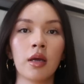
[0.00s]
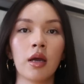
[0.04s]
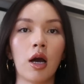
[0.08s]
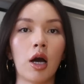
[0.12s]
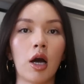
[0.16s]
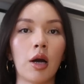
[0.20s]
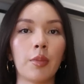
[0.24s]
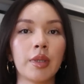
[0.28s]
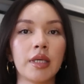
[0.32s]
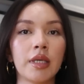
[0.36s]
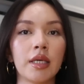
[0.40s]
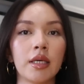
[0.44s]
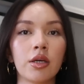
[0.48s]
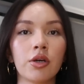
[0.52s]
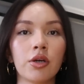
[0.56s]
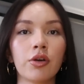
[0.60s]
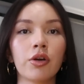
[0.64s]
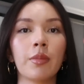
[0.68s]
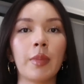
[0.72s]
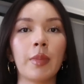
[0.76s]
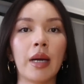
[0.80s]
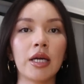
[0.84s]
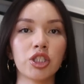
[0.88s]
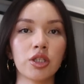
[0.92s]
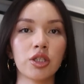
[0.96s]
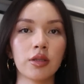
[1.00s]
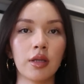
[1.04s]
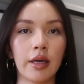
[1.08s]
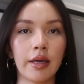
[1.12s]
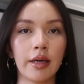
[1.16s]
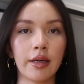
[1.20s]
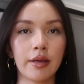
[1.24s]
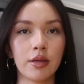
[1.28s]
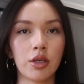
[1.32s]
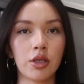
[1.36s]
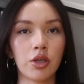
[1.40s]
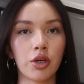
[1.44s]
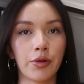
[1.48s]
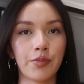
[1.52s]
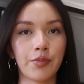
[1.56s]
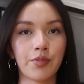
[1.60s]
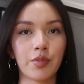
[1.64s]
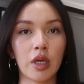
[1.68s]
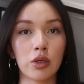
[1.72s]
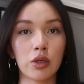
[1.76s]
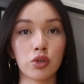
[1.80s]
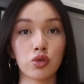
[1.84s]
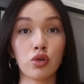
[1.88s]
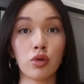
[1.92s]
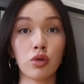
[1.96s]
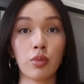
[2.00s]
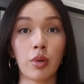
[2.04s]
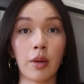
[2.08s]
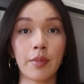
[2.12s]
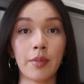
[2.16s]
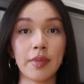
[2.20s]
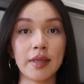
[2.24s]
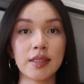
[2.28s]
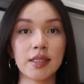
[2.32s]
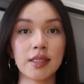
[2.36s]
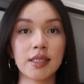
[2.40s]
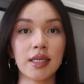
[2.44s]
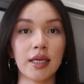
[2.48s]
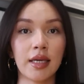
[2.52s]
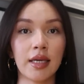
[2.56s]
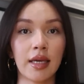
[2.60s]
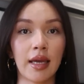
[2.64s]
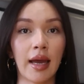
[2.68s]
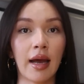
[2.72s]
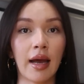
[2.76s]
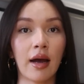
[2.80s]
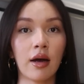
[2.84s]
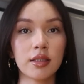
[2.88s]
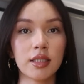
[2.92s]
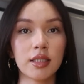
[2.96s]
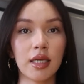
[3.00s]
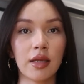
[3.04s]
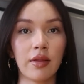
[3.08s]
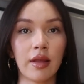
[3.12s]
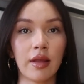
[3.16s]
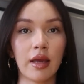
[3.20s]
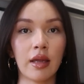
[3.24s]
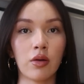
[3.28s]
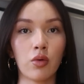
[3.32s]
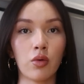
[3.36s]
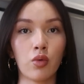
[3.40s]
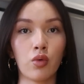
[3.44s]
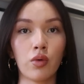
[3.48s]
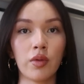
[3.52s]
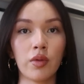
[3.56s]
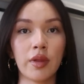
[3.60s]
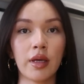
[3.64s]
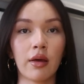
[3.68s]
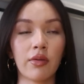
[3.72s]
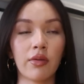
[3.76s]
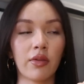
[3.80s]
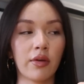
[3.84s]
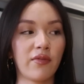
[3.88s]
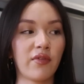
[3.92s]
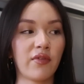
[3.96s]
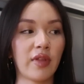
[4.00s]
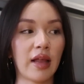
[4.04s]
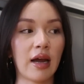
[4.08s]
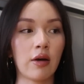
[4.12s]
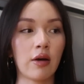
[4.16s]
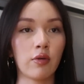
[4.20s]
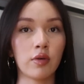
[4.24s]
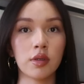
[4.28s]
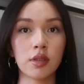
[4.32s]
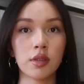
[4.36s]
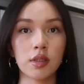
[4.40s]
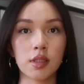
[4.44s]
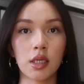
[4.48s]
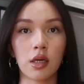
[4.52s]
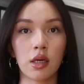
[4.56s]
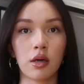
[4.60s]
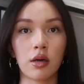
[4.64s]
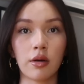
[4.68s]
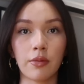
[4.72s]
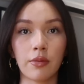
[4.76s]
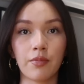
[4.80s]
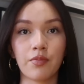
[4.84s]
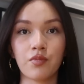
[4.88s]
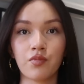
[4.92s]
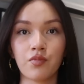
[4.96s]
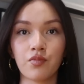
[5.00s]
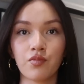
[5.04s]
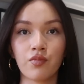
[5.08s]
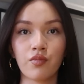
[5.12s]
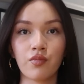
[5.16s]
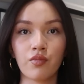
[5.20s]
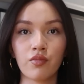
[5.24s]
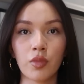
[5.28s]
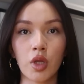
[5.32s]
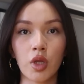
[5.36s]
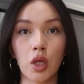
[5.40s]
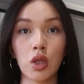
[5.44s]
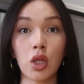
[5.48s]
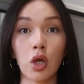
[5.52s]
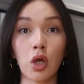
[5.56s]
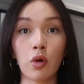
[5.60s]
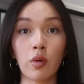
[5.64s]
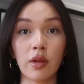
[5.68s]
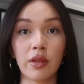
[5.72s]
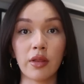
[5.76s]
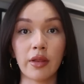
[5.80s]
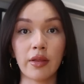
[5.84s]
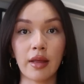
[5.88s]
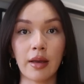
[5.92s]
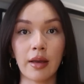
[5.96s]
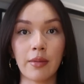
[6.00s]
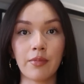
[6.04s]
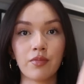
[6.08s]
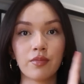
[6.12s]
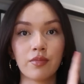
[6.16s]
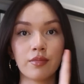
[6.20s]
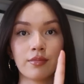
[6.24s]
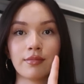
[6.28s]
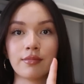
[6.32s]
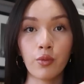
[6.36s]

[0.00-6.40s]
up here, imagine like, you know, a tall poppy sticking out, and then all the other flowers are lower than them.